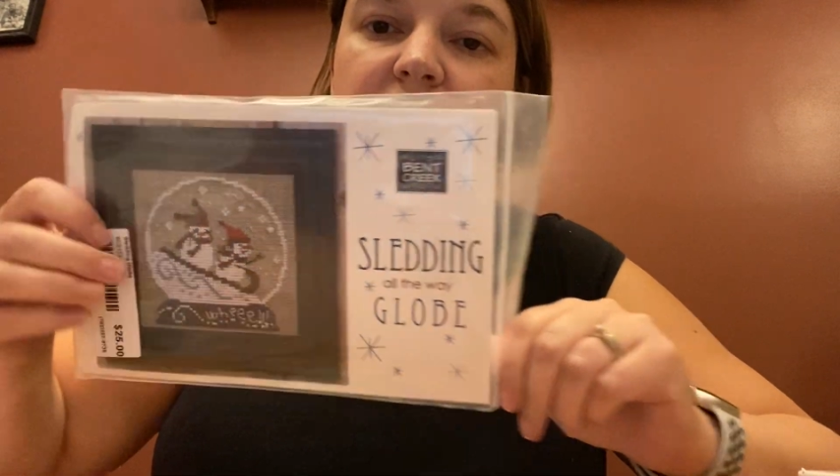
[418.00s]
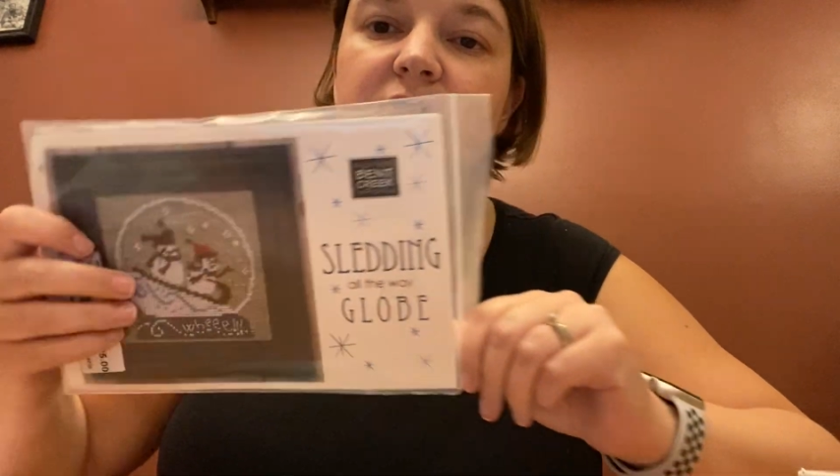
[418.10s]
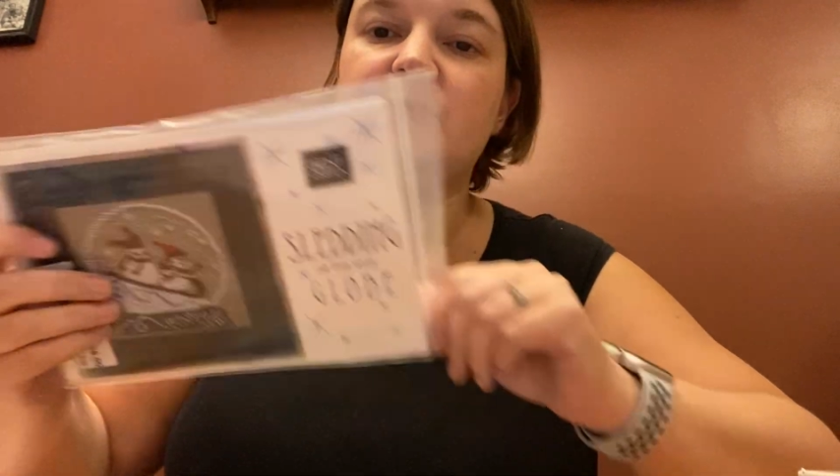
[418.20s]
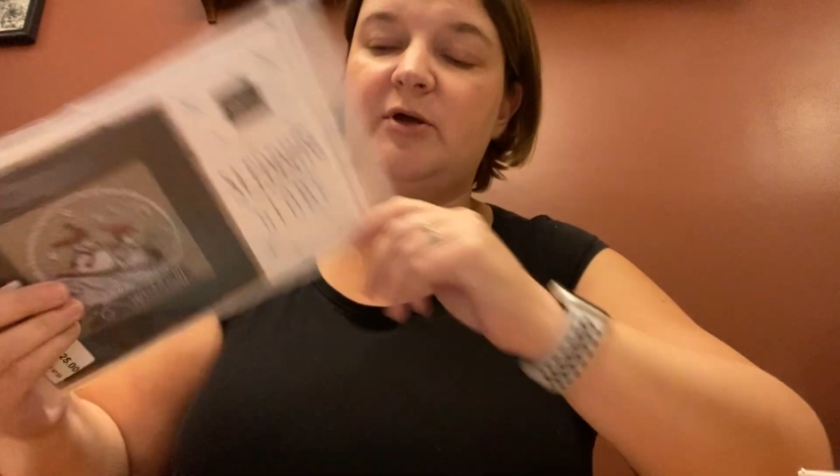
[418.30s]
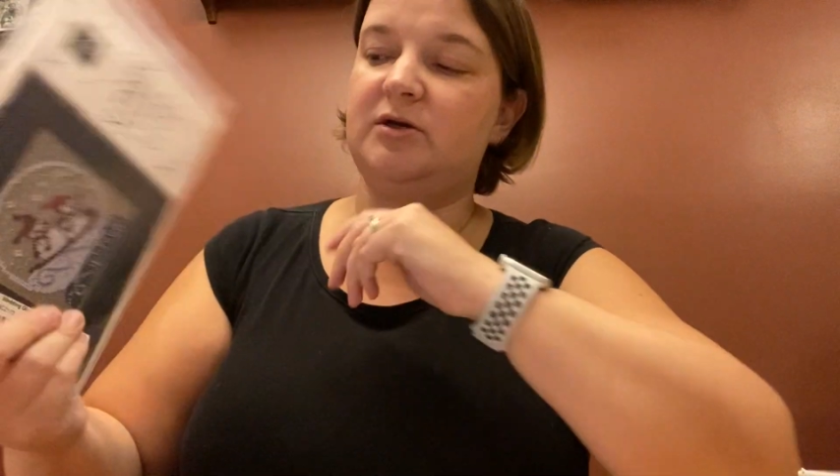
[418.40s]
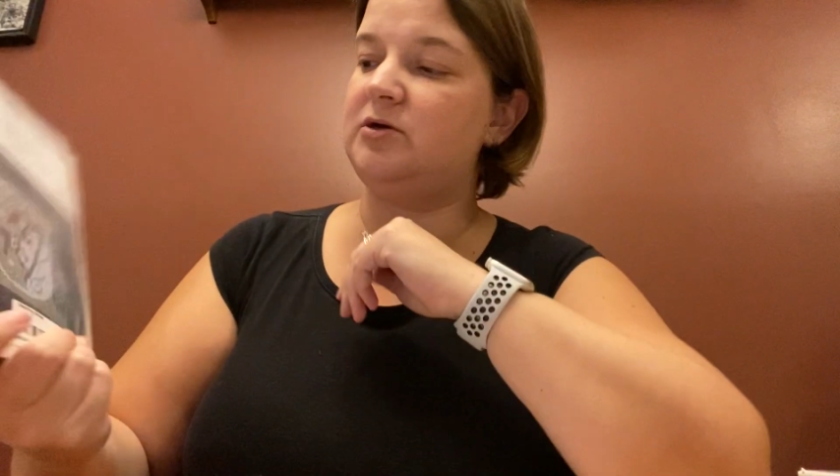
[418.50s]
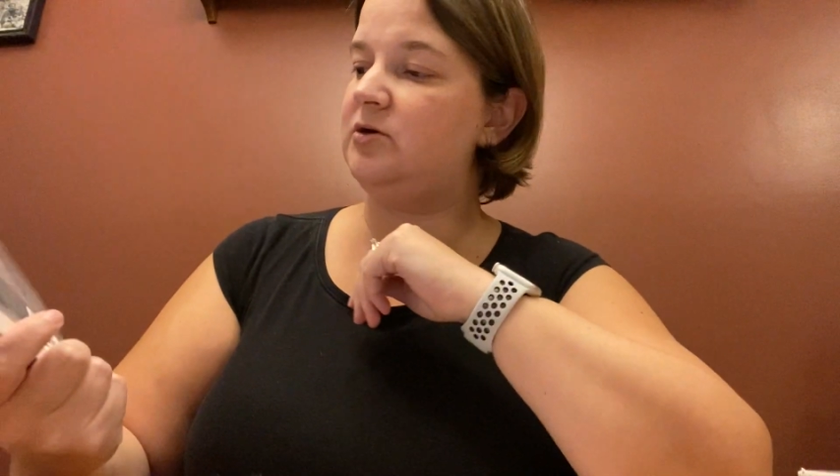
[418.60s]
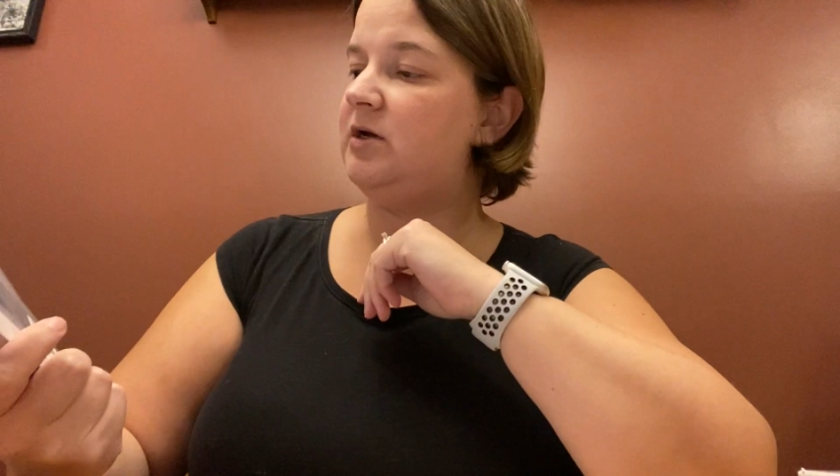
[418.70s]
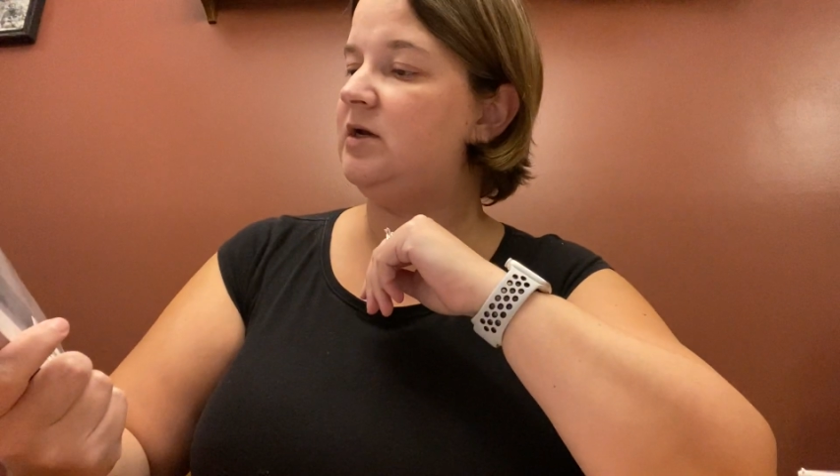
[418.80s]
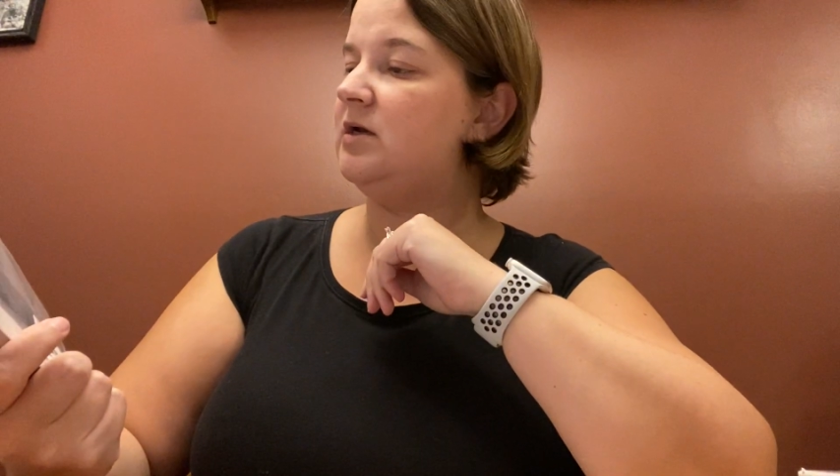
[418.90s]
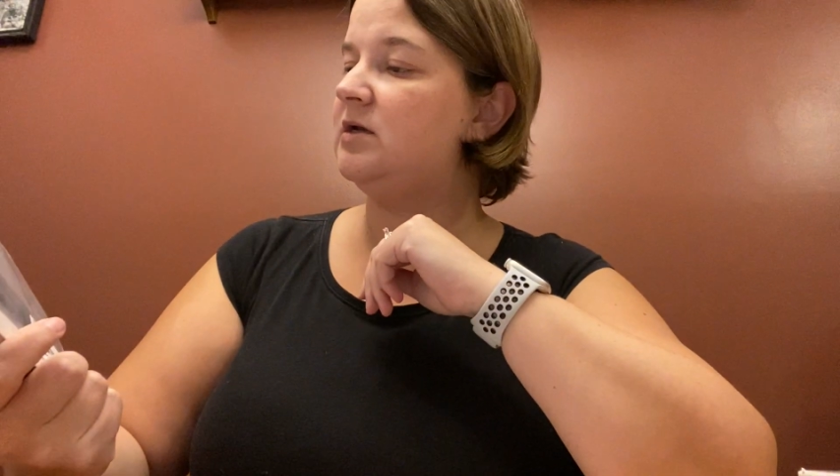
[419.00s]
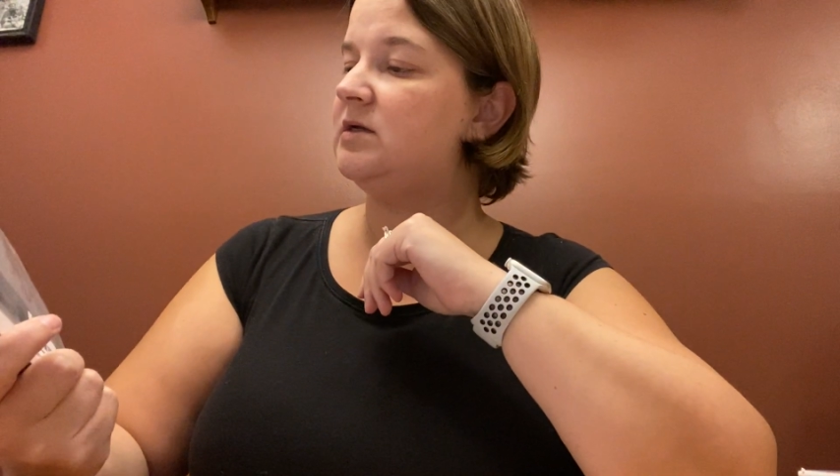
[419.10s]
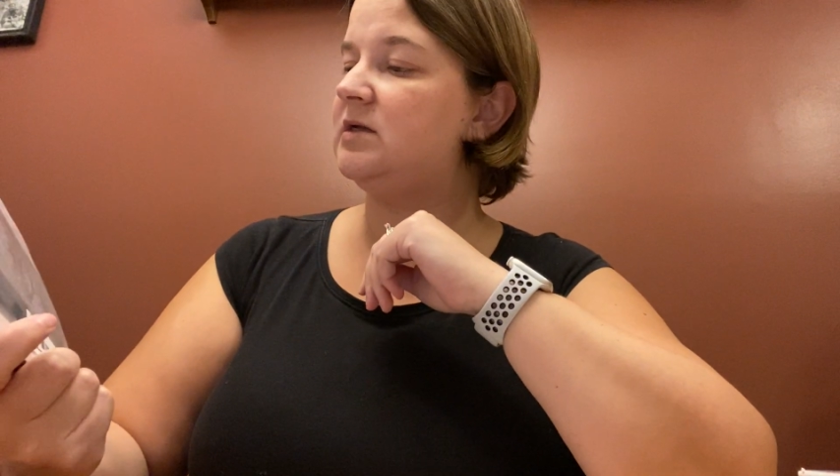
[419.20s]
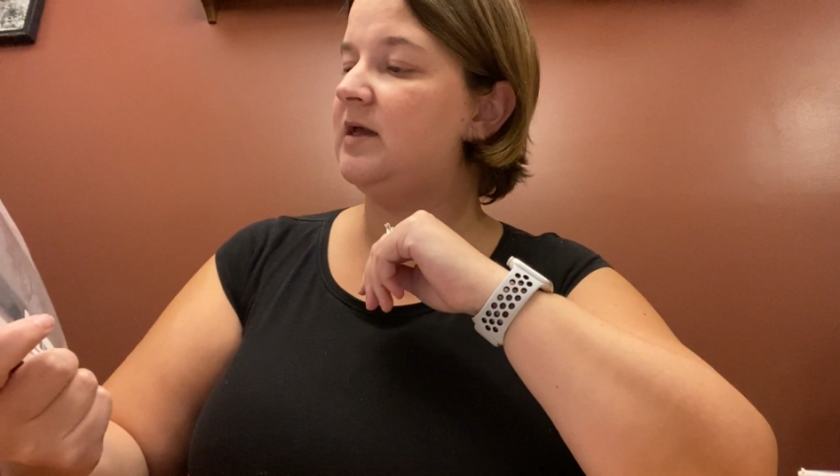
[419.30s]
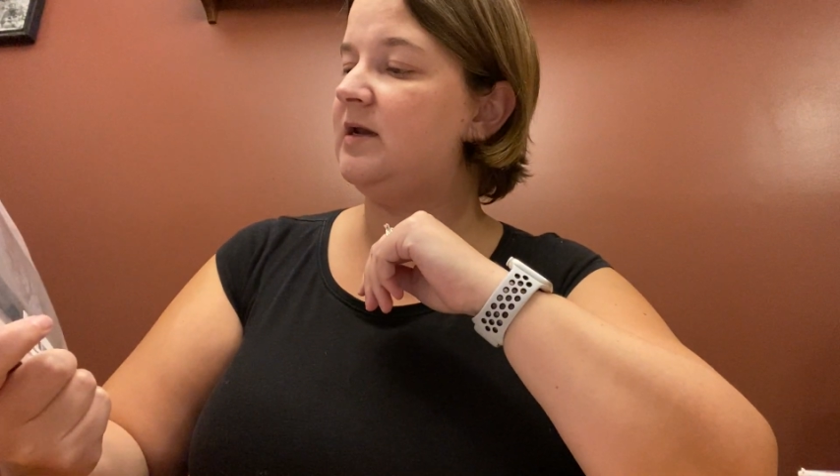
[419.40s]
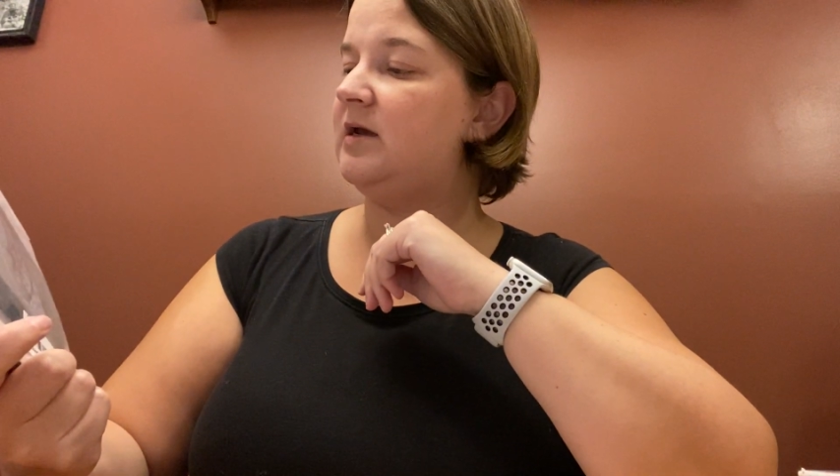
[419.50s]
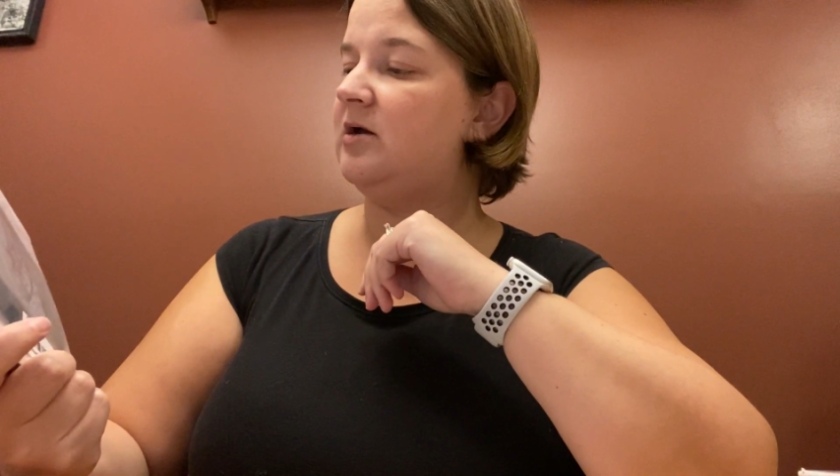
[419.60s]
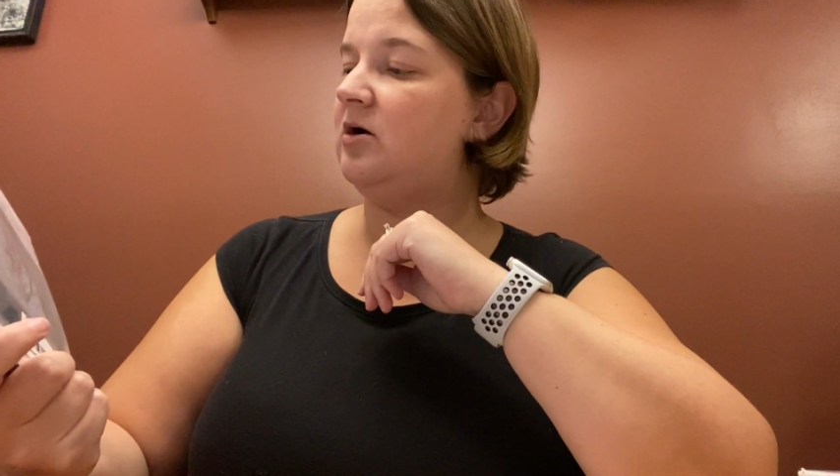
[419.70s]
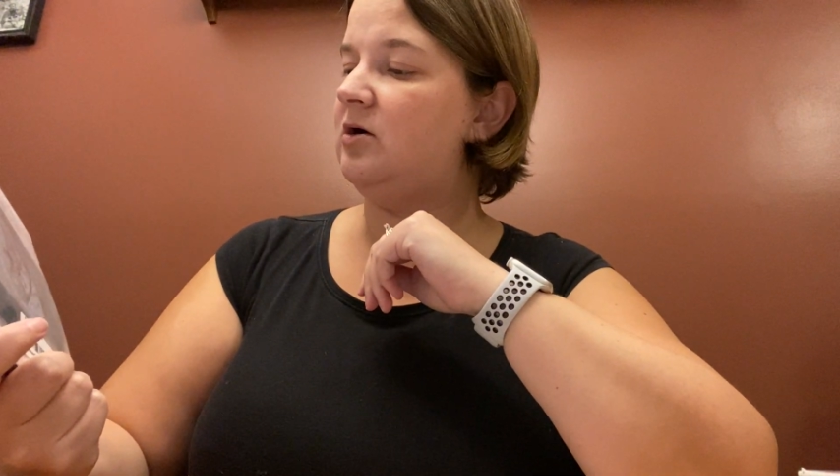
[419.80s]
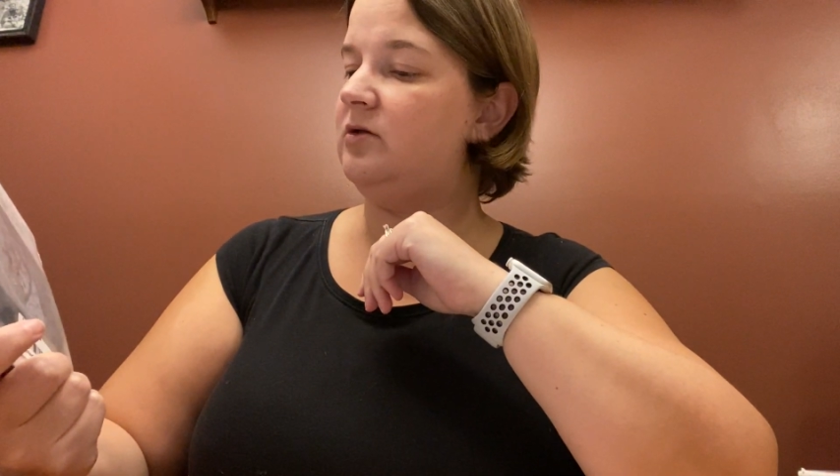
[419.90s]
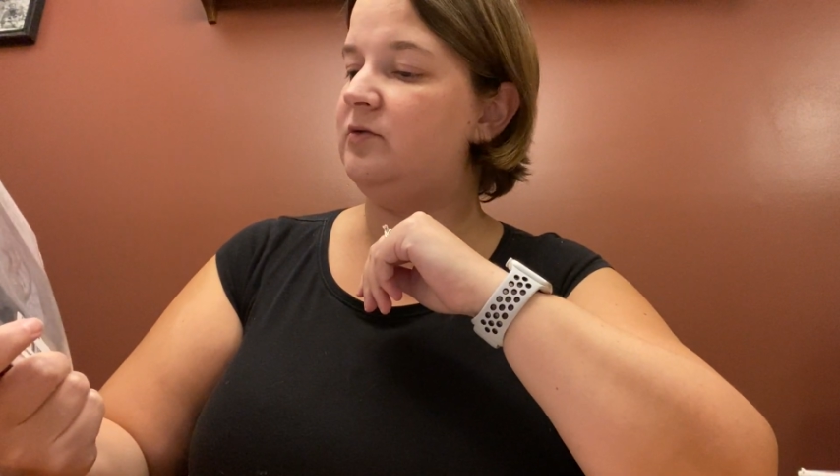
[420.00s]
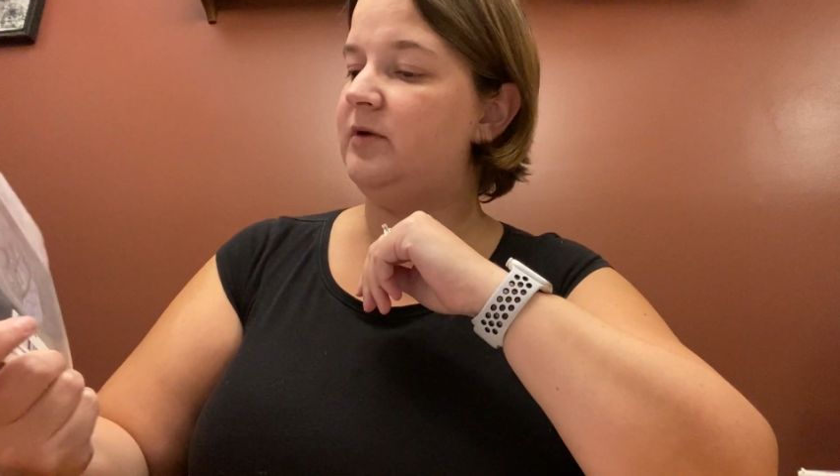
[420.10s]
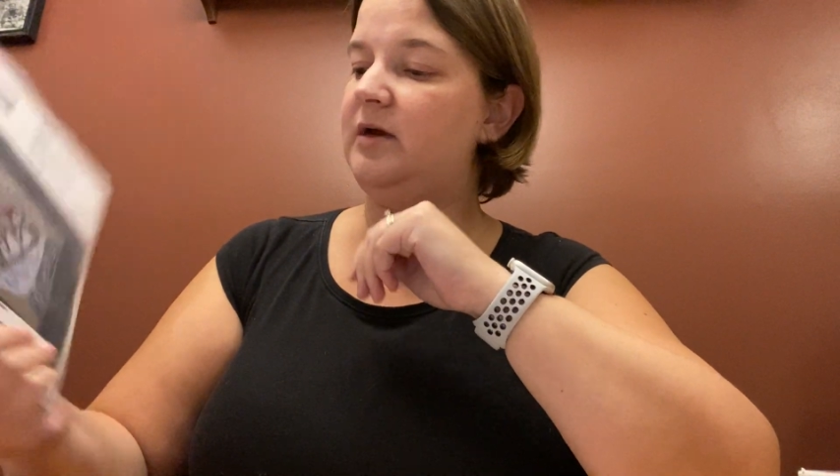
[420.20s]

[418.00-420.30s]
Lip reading: The Bent Creek Sledding All the Way